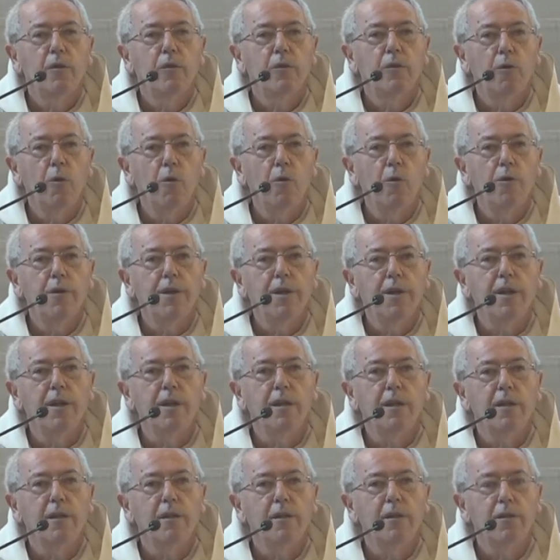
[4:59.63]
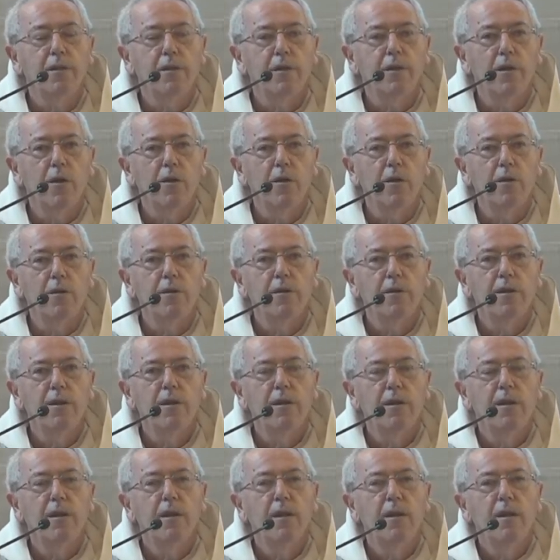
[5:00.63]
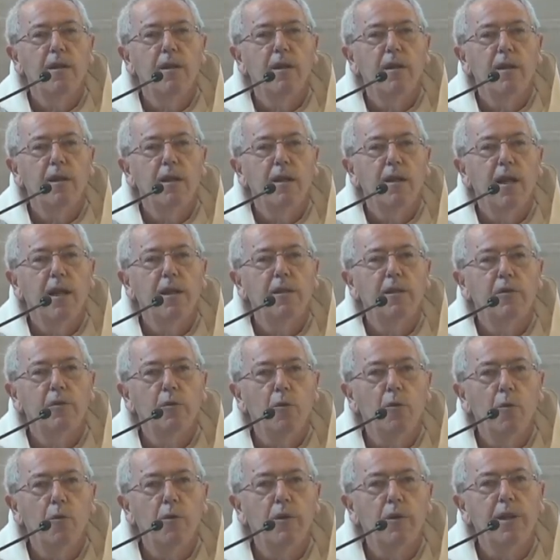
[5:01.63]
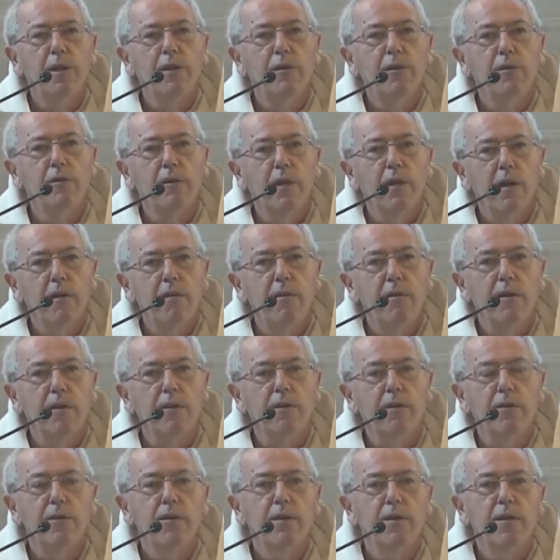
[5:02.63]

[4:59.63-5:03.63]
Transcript: talking to God and talking to others